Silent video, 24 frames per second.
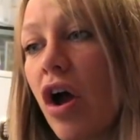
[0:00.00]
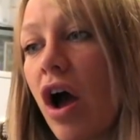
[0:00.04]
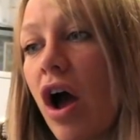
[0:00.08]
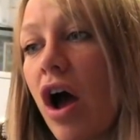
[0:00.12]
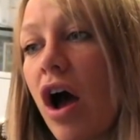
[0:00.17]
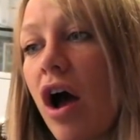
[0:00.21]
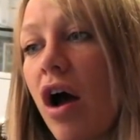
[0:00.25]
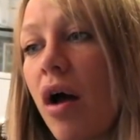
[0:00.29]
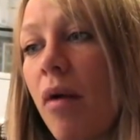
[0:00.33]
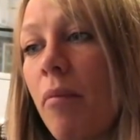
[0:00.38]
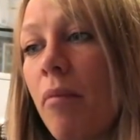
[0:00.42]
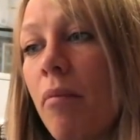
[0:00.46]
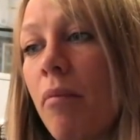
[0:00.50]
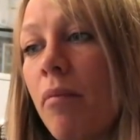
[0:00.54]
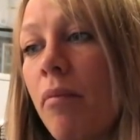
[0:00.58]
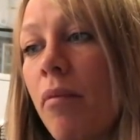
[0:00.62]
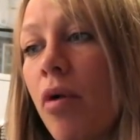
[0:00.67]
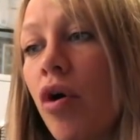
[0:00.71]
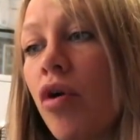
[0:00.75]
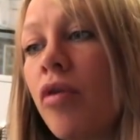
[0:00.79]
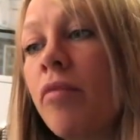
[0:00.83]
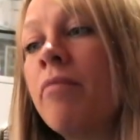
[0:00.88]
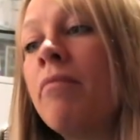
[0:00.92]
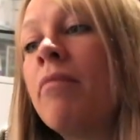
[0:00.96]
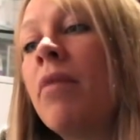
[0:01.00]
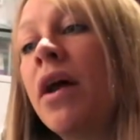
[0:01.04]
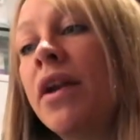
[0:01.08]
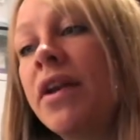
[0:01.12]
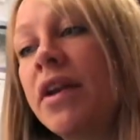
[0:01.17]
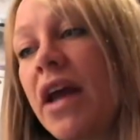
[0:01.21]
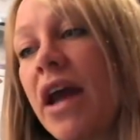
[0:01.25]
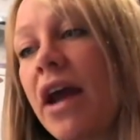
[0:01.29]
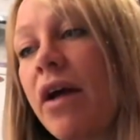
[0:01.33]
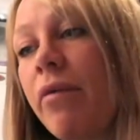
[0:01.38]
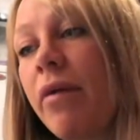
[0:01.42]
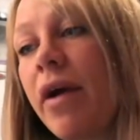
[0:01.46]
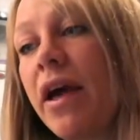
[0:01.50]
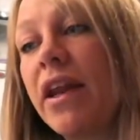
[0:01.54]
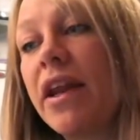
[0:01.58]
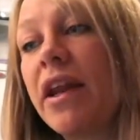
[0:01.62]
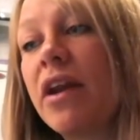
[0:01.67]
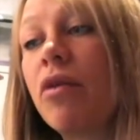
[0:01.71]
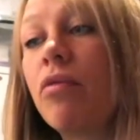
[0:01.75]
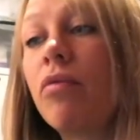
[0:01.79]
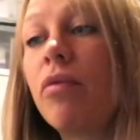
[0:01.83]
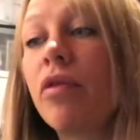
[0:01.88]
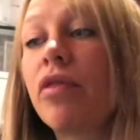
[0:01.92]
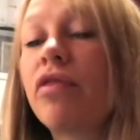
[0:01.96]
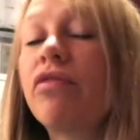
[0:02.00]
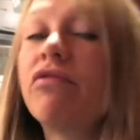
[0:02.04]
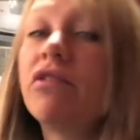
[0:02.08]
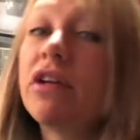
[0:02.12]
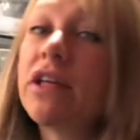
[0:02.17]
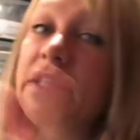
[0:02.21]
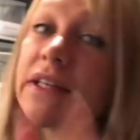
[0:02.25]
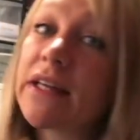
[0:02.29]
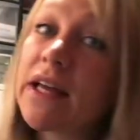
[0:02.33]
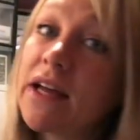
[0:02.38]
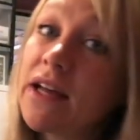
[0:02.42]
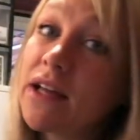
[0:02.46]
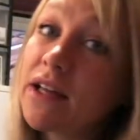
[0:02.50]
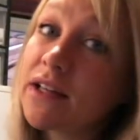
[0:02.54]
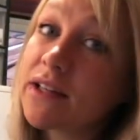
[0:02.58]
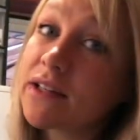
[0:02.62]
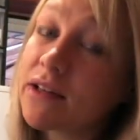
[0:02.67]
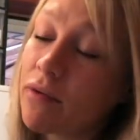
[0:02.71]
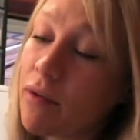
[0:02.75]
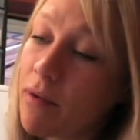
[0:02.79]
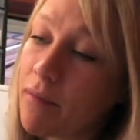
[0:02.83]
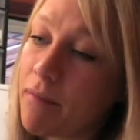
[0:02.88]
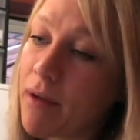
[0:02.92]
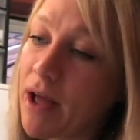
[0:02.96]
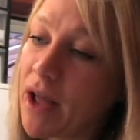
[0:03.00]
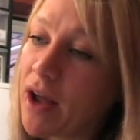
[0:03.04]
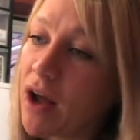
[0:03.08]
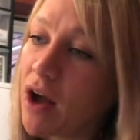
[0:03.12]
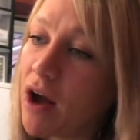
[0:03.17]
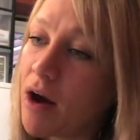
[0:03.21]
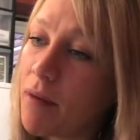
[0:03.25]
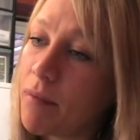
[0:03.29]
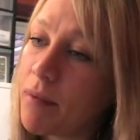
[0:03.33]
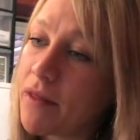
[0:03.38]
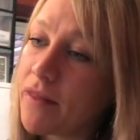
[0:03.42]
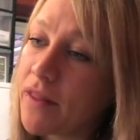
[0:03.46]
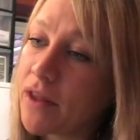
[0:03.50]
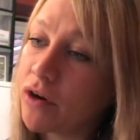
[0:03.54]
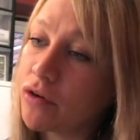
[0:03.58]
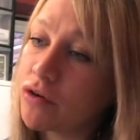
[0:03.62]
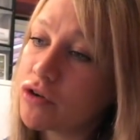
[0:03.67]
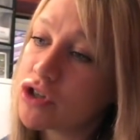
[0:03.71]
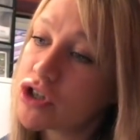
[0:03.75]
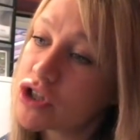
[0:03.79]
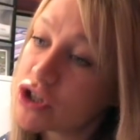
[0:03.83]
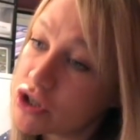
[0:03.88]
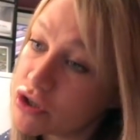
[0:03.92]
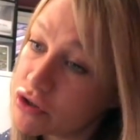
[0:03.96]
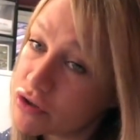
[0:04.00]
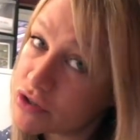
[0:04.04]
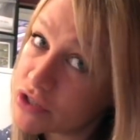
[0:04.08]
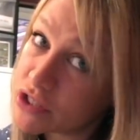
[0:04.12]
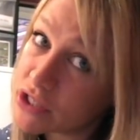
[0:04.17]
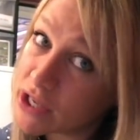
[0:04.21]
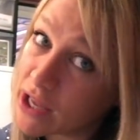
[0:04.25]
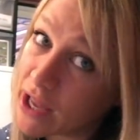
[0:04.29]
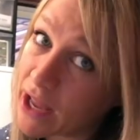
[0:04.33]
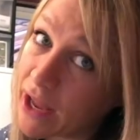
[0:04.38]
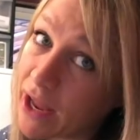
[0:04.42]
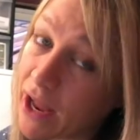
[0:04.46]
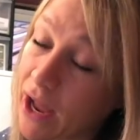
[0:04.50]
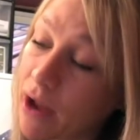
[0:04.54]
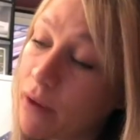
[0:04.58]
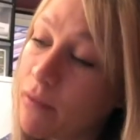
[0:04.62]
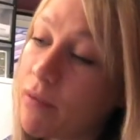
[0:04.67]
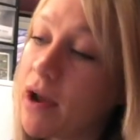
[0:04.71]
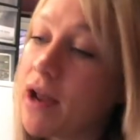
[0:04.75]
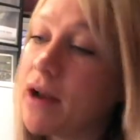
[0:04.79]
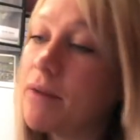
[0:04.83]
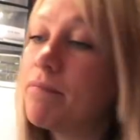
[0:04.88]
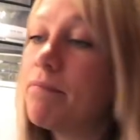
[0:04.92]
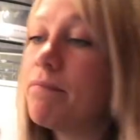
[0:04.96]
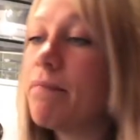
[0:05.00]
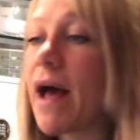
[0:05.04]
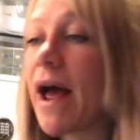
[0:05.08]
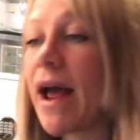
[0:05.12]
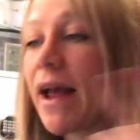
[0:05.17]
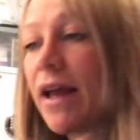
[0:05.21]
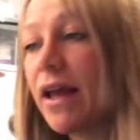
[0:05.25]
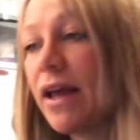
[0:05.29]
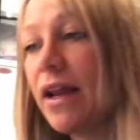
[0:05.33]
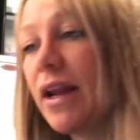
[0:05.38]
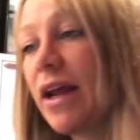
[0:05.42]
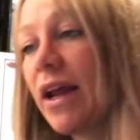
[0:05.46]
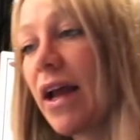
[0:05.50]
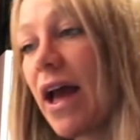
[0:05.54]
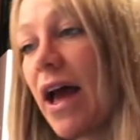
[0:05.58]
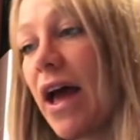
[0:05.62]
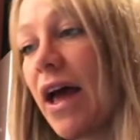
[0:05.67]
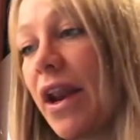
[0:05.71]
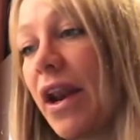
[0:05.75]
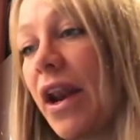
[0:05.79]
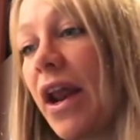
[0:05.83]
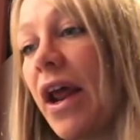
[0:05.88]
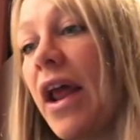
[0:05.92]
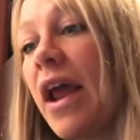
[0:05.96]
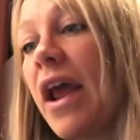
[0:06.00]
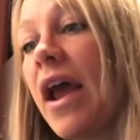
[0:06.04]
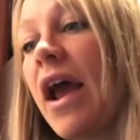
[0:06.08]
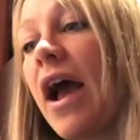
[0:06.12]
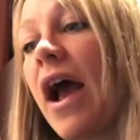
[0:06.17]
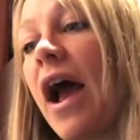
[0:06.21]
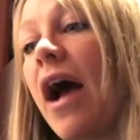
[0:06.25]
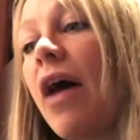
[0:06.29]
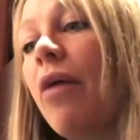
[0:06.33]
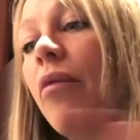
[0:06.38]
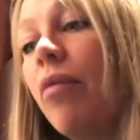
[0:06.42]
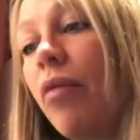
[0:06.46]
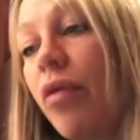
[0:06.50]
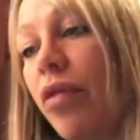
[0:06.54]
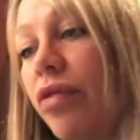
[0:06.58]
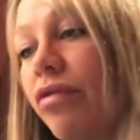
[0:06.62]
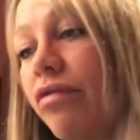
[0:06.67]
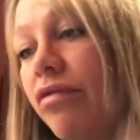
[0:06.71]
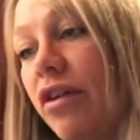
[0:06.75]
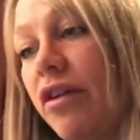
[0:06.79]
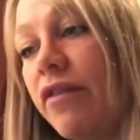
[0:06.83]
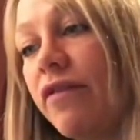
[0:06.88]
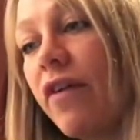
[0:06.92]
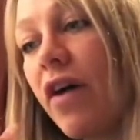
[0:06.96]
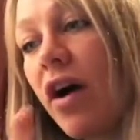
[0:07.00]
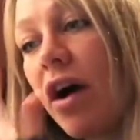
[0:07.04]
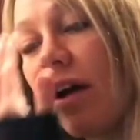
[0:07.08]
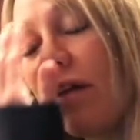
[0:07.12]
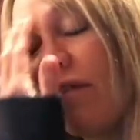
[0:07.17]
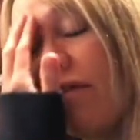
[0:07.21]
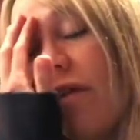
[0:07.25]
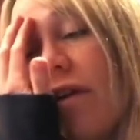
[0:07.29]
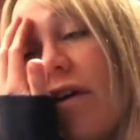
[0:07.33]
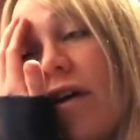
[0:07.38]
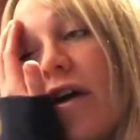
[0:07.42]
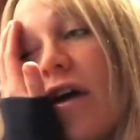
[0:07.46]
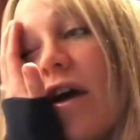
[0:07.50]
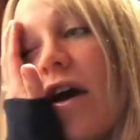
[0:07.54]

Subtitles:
On Monday, I weighed in at 136, so I went back up. And then on Tuesday, I weighed back in again at 135.